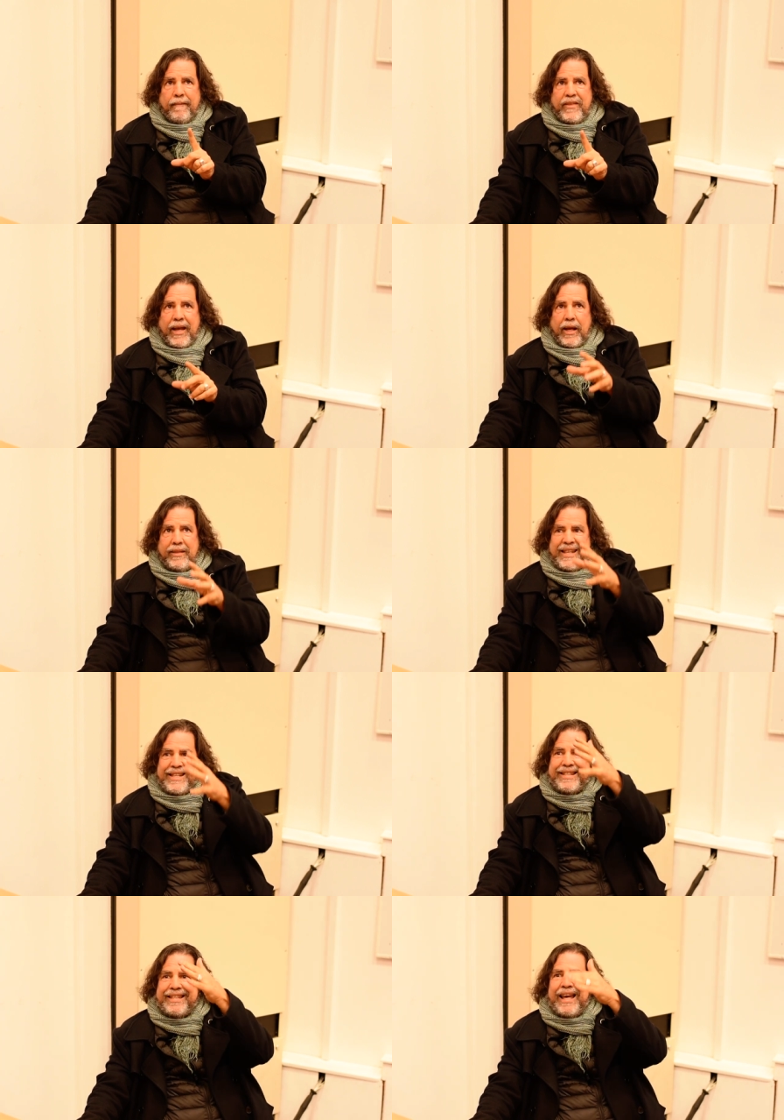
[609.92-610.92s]
the
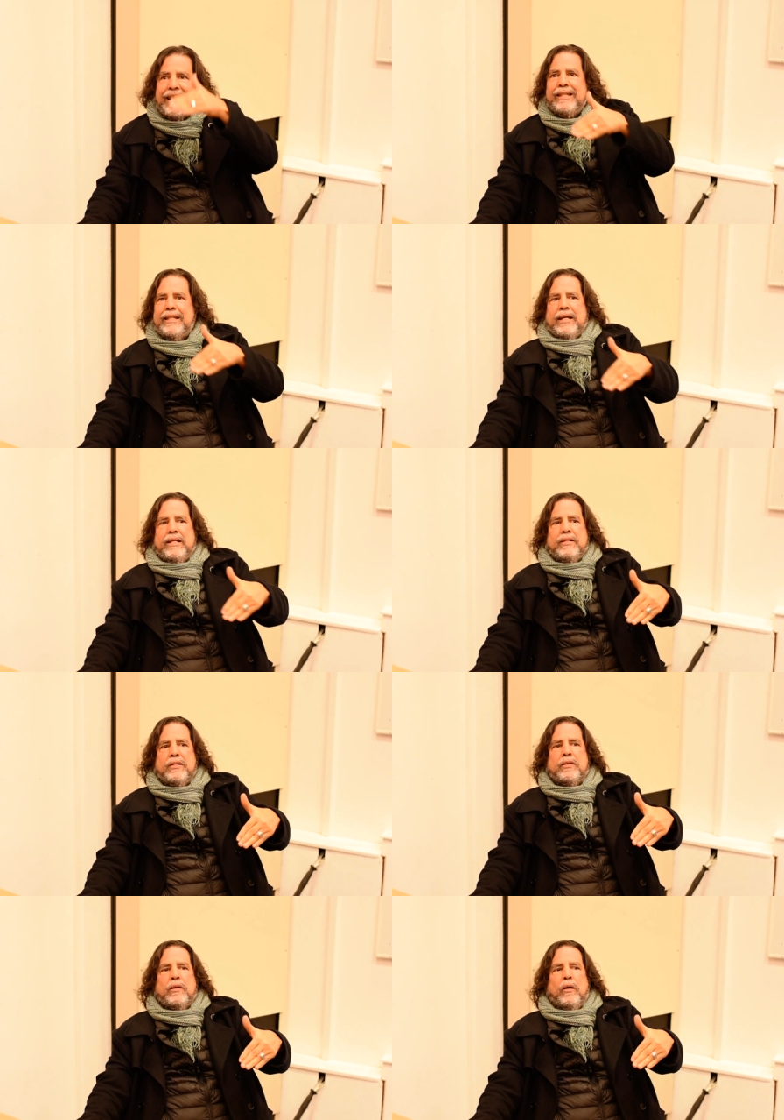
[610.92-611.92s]

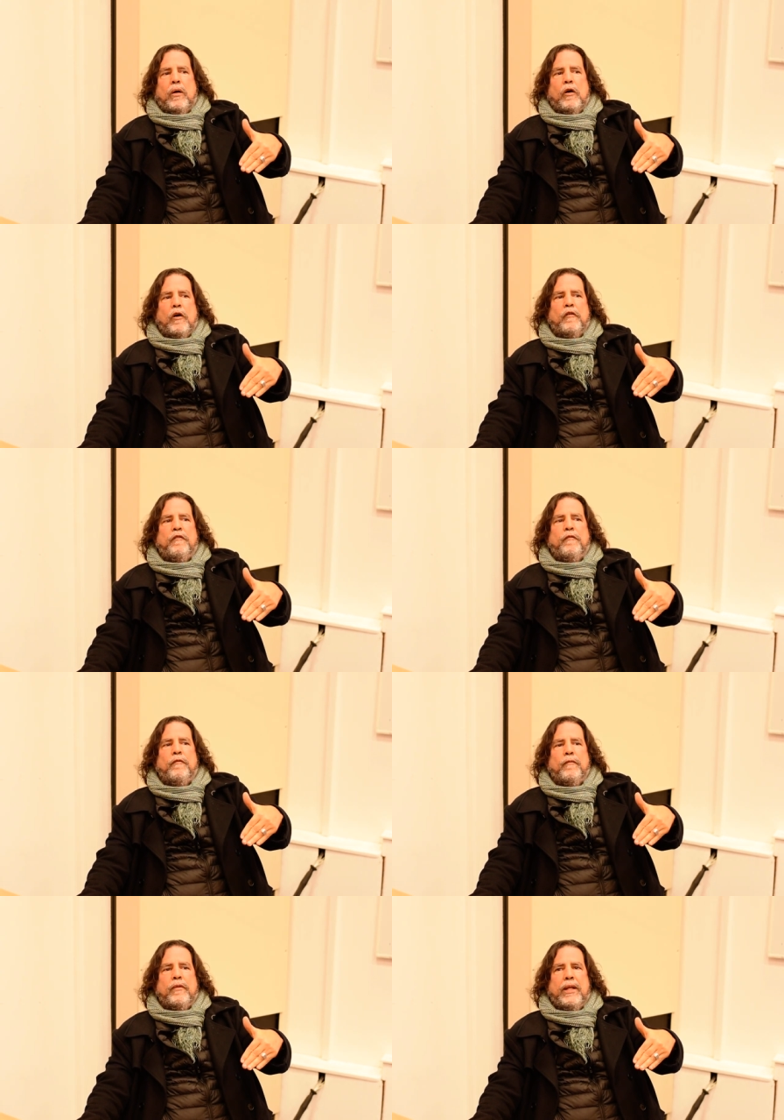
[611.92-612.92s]
descendants of
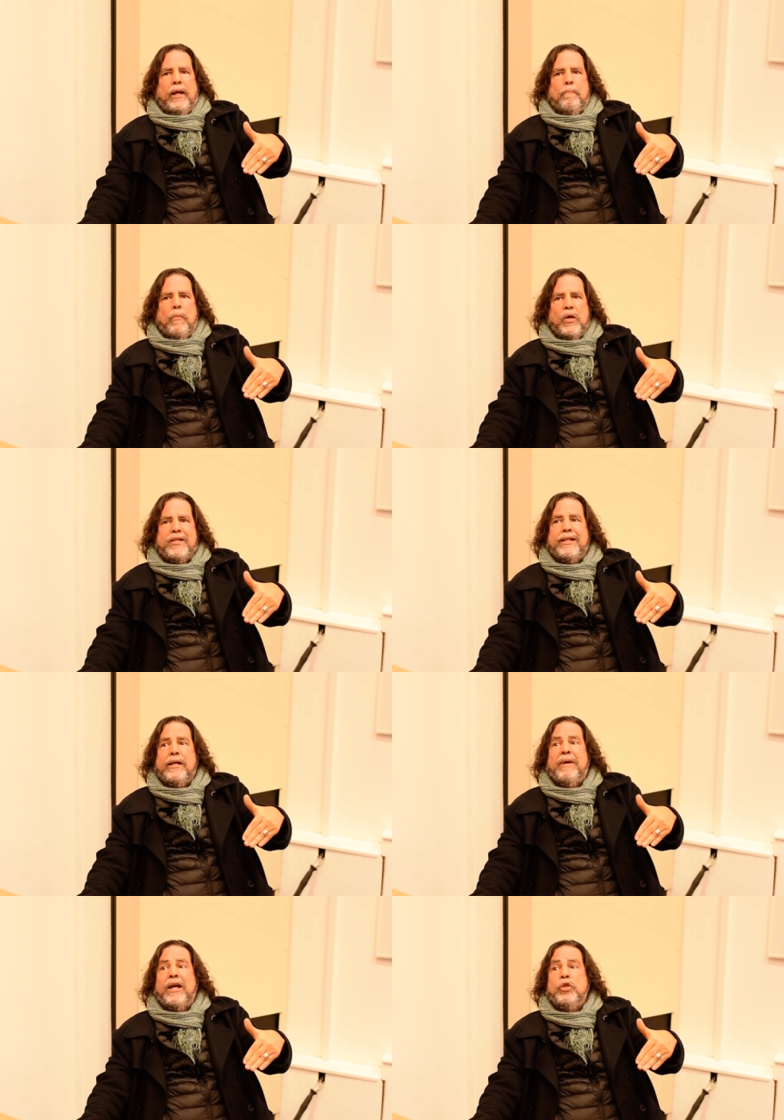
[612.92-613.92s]
the
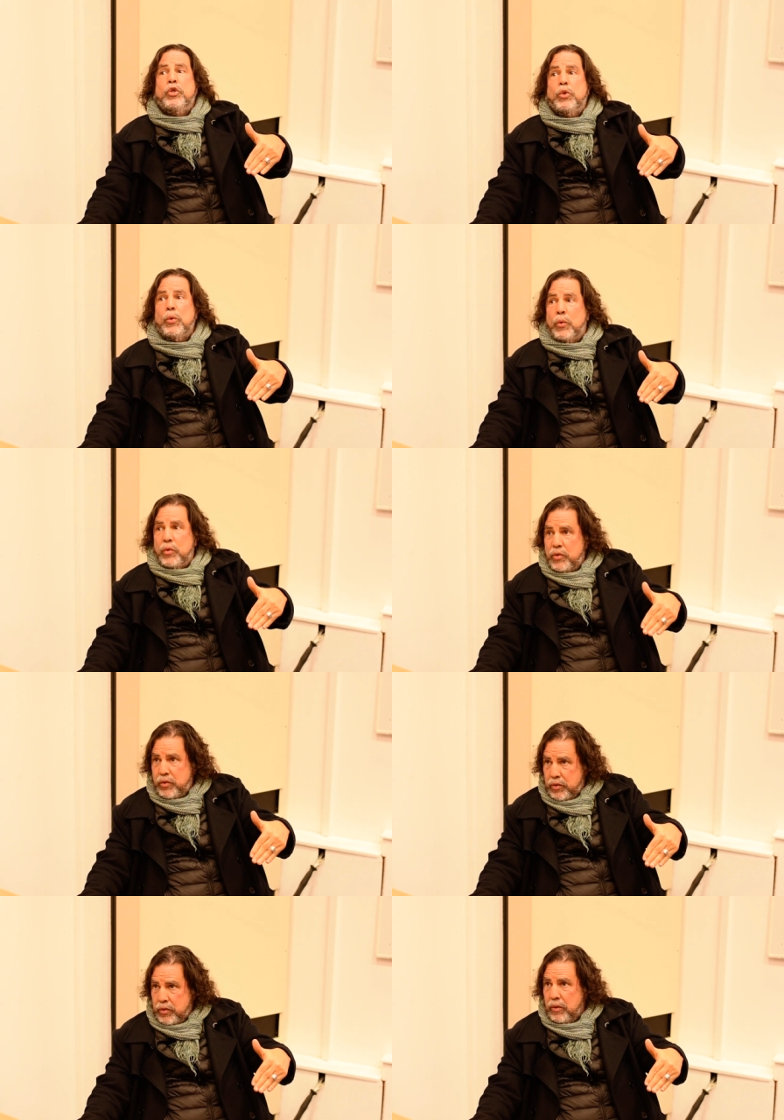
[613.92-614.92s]
Muslim and
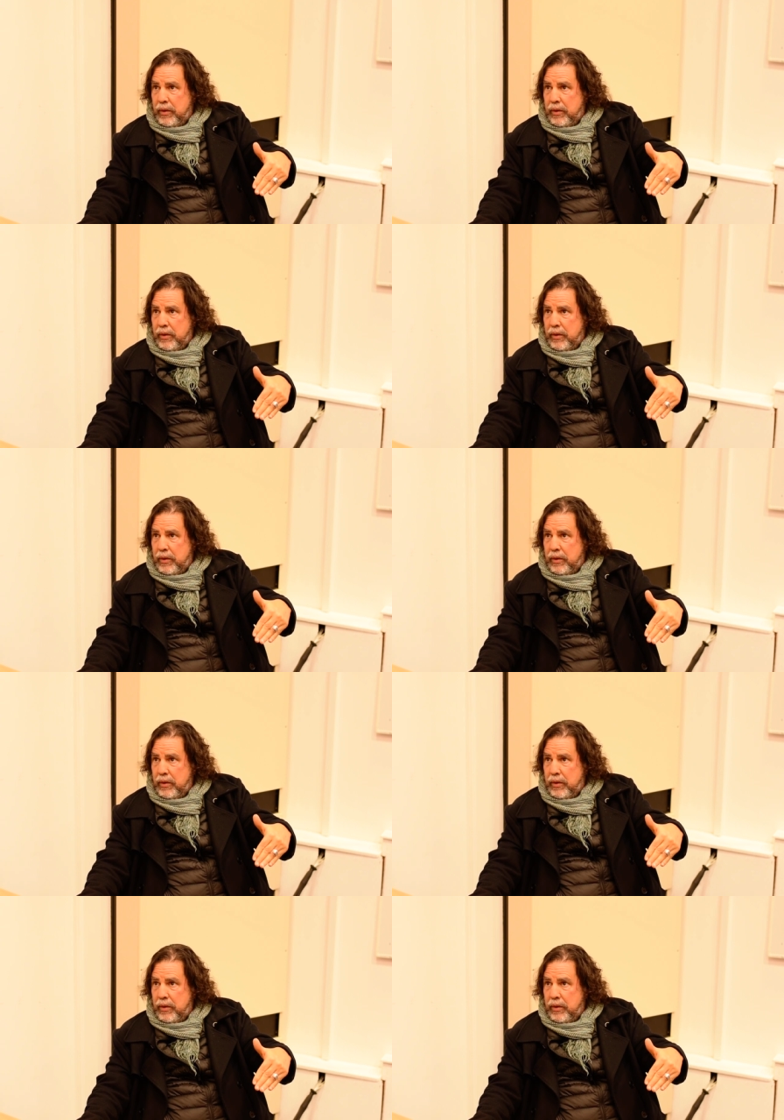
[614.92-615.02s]
Jews,